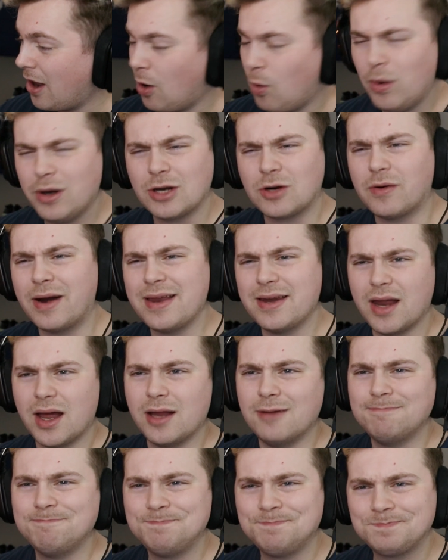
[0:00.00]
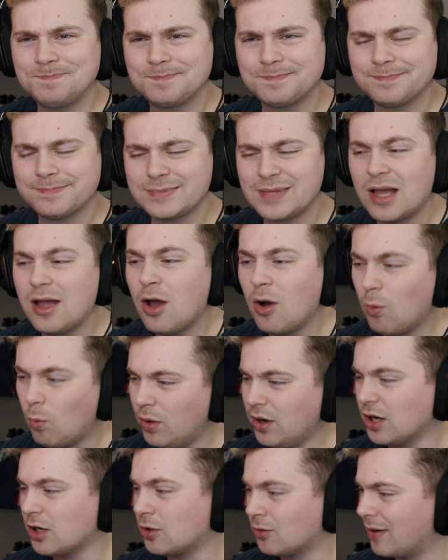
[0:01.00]
What a great day.
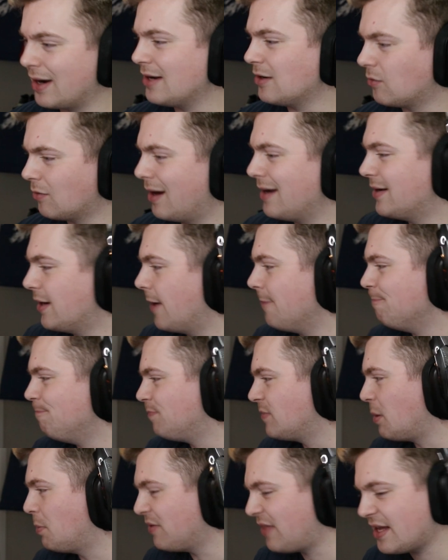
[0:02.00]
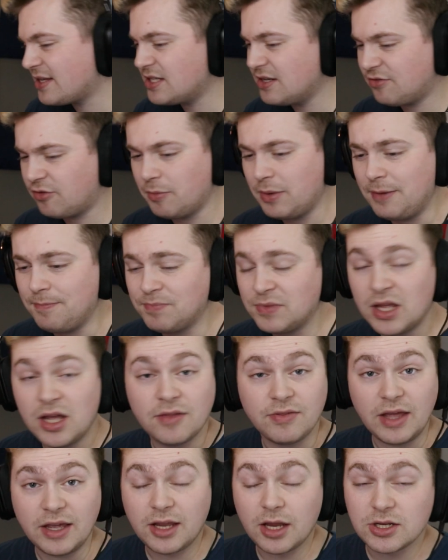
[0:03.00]
What a great, great day. But that's it for me.
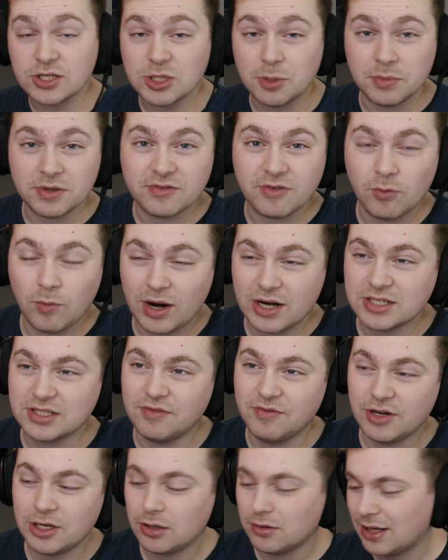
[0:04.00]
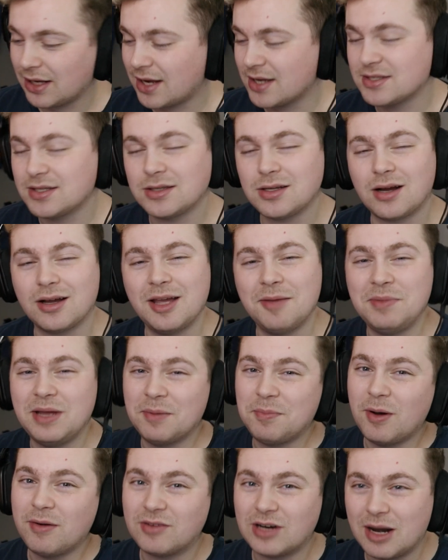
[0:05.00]
Thank y'all so much for watching the video. Like I said, y'all hit me
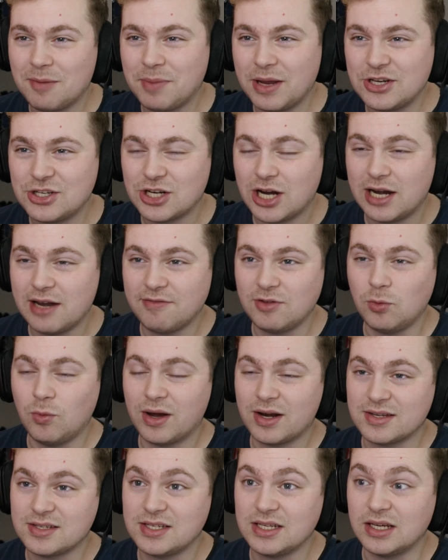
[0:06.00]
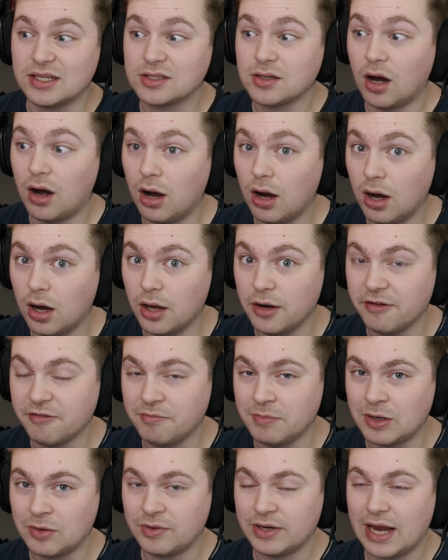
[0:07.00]
up over on Patreon if you want to see a ton
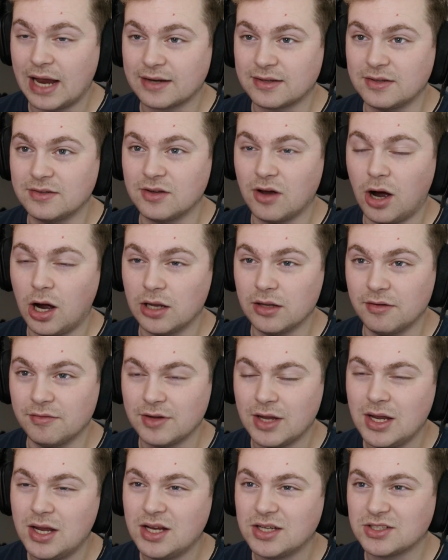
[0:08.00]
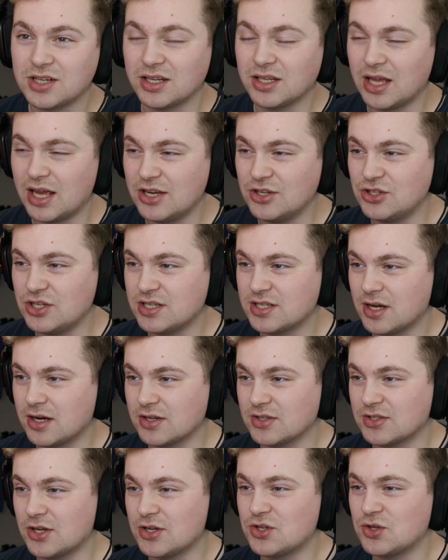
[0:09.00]
of me reacting to all of Chenle and
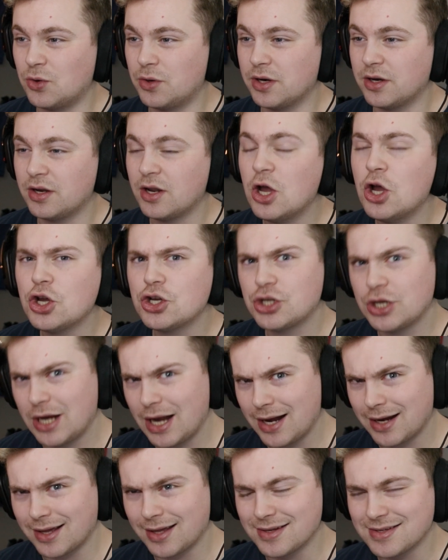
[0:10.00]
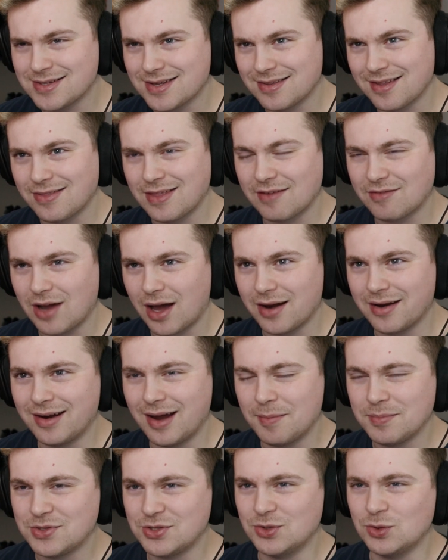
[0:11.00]
Jisung's assorted shenanigans that they've gotten
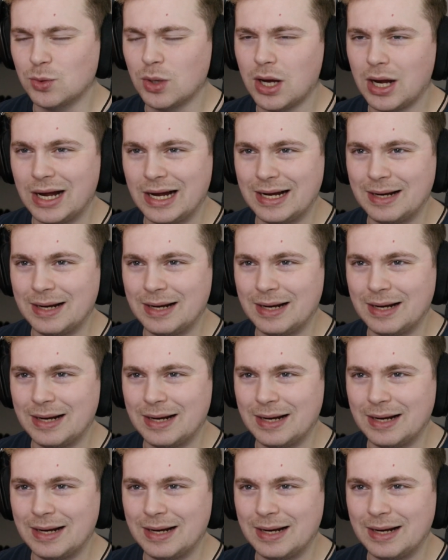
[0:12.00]
up to